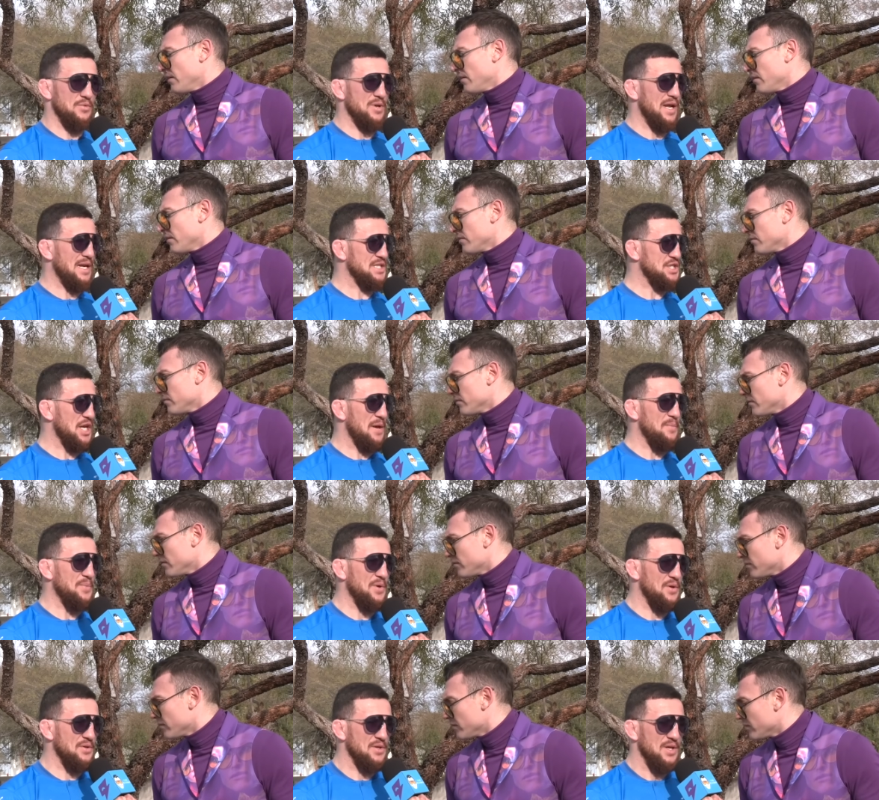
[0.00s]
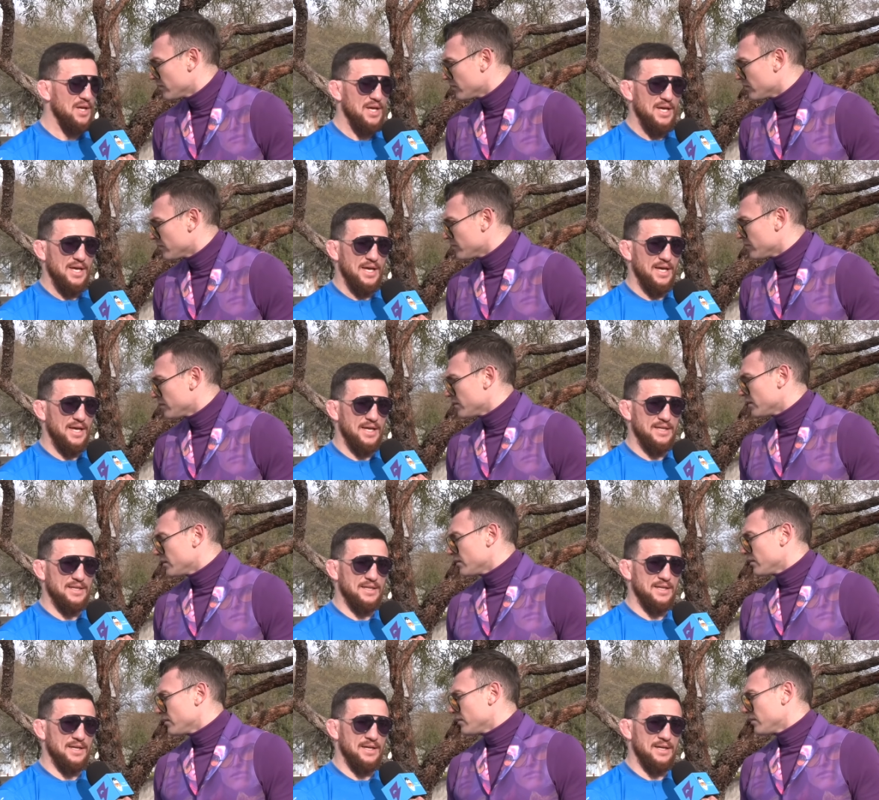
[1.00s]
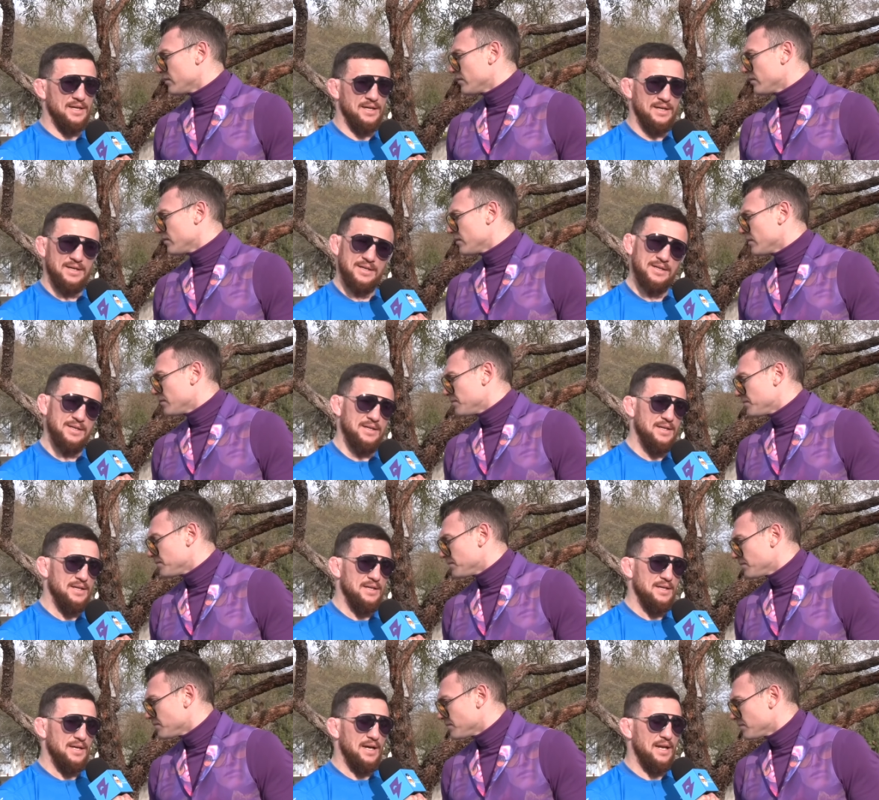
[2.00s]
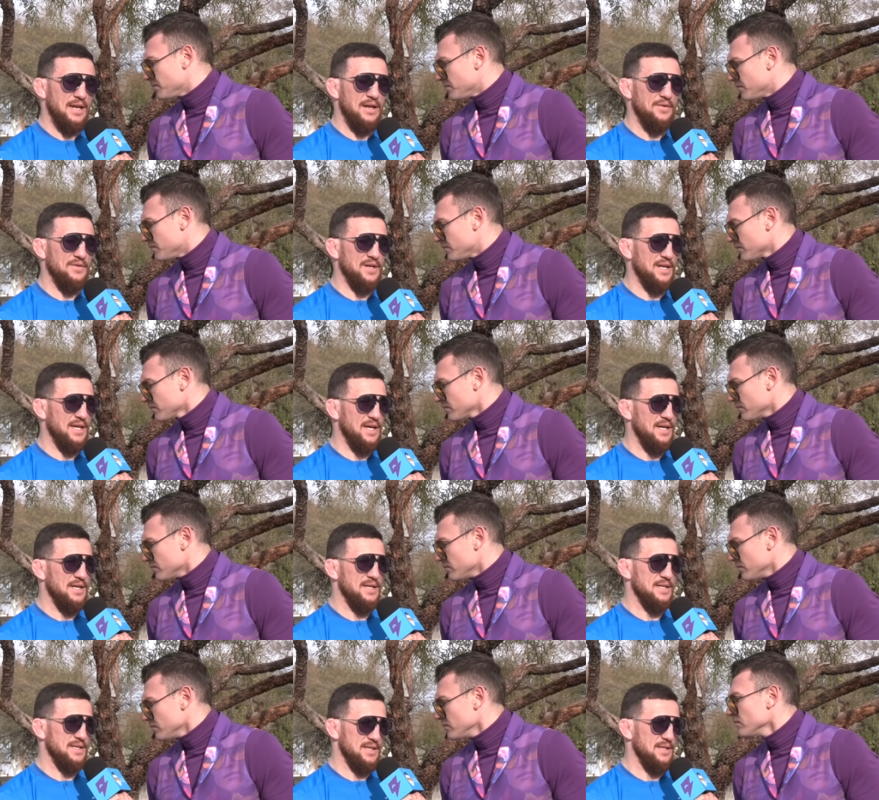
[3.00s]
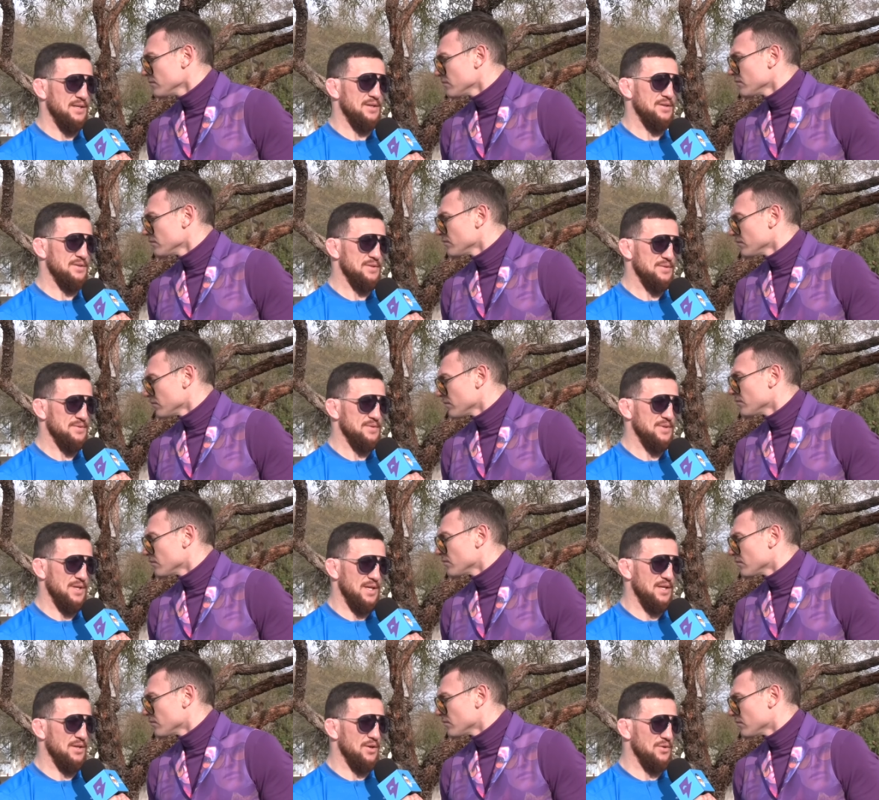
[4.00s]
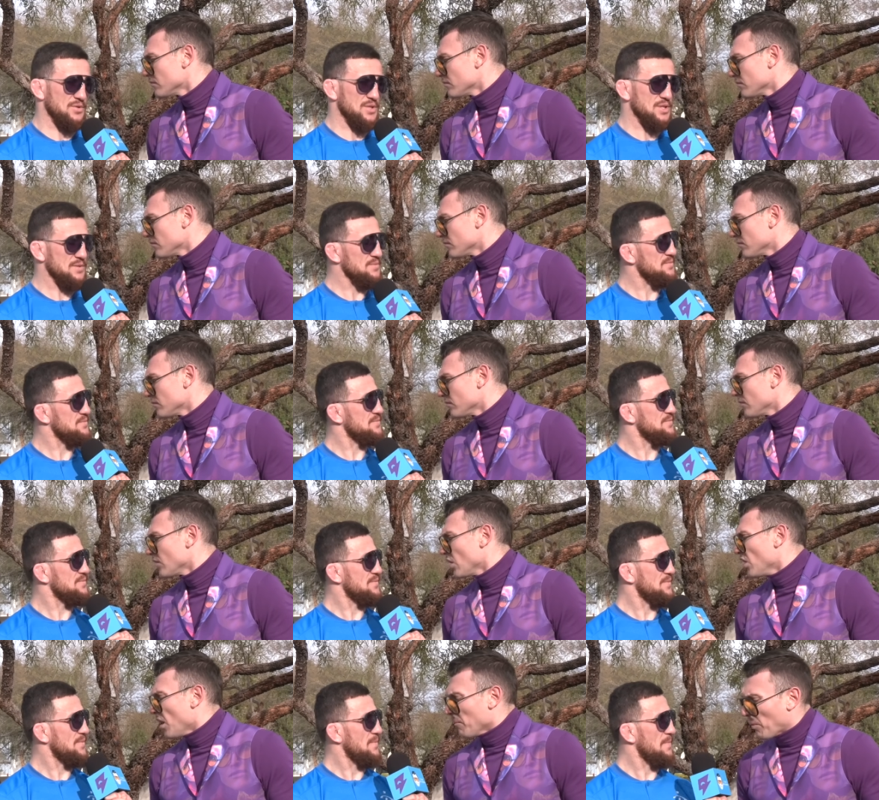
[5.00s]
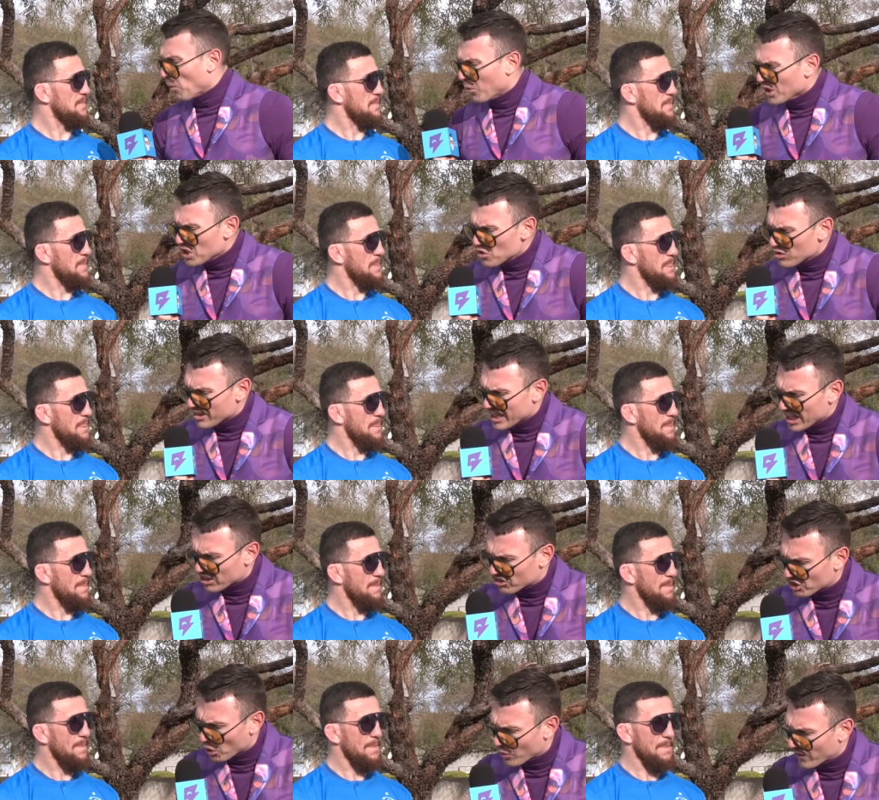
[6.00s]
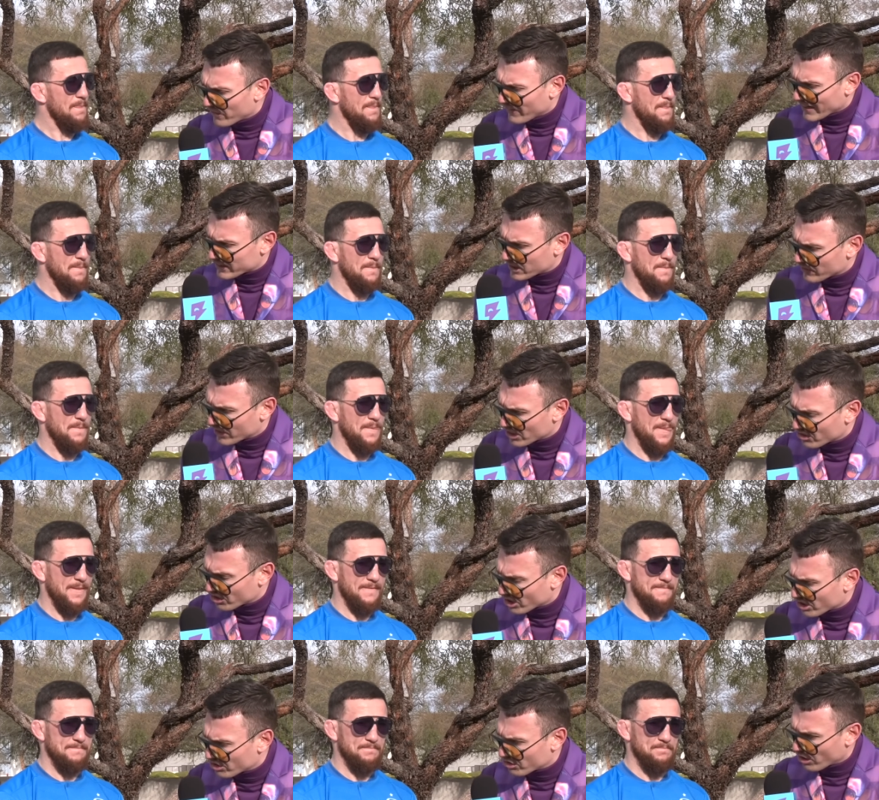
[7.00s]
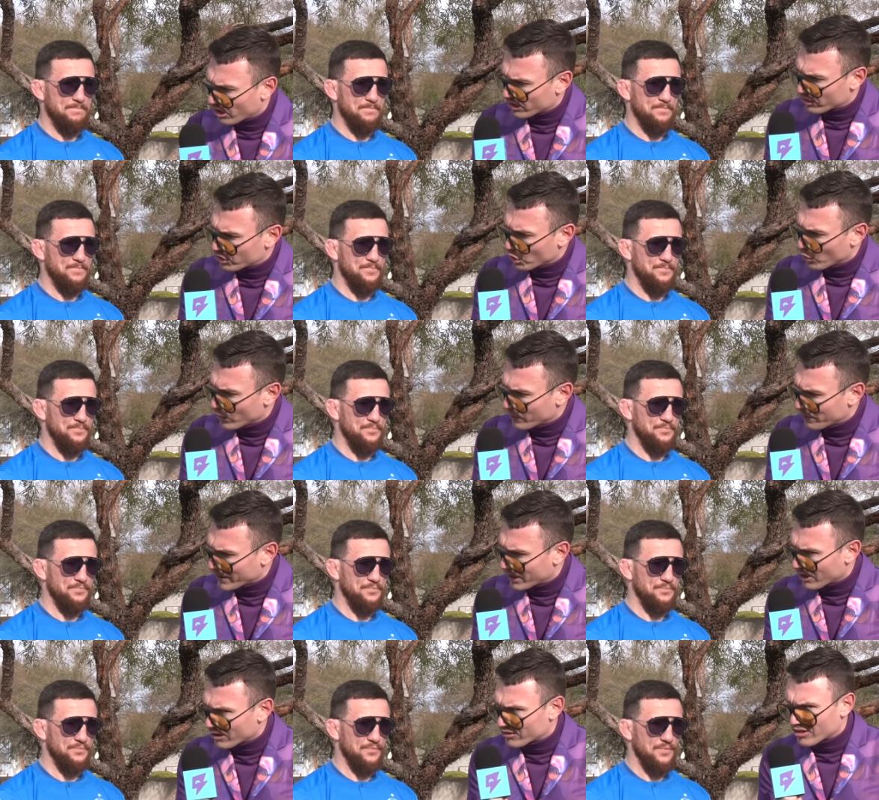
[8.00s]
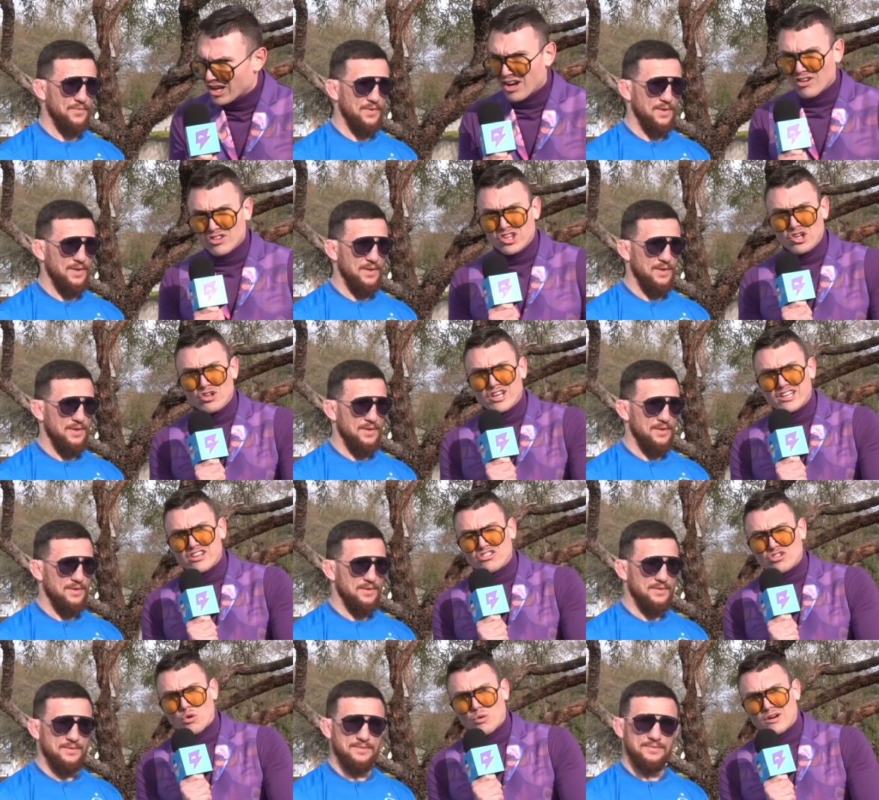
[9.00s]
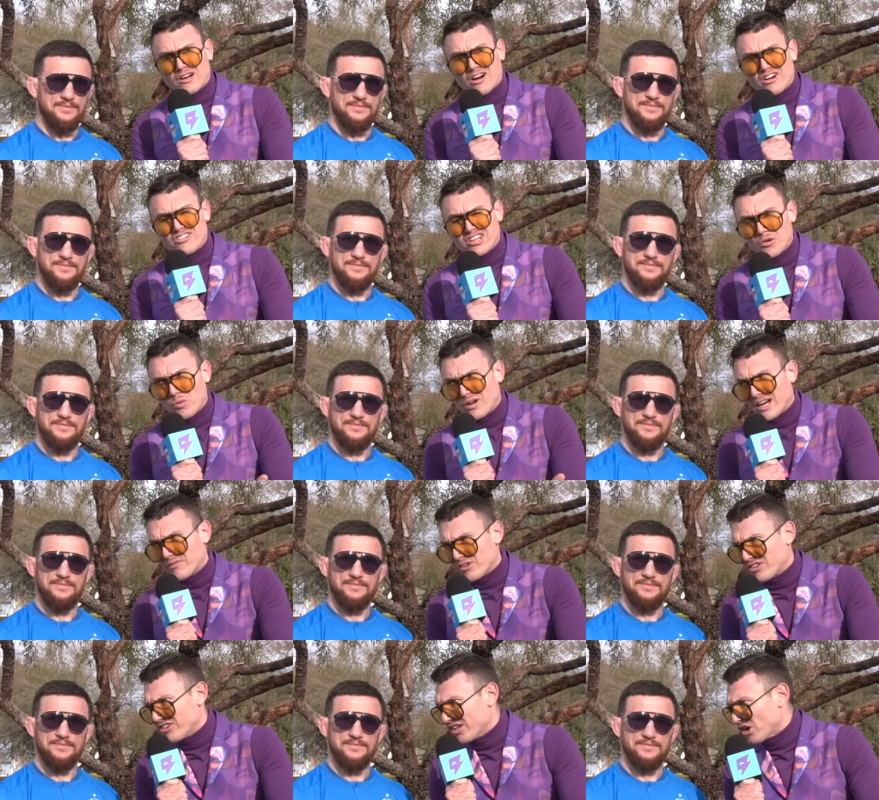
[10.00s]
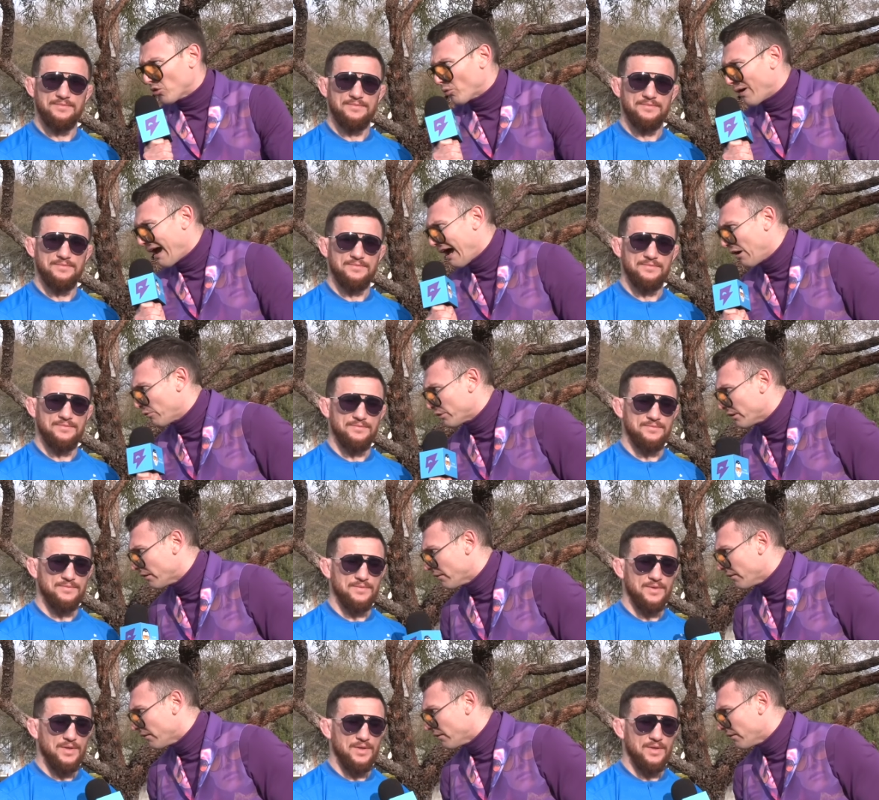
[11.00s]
Speaker 1: real champion. And I love Ilia, you know. He knows.
Speaker 2: But what do you think is so effective that Sugar Sean's doing? Because you look at the scorecards, he won every single round.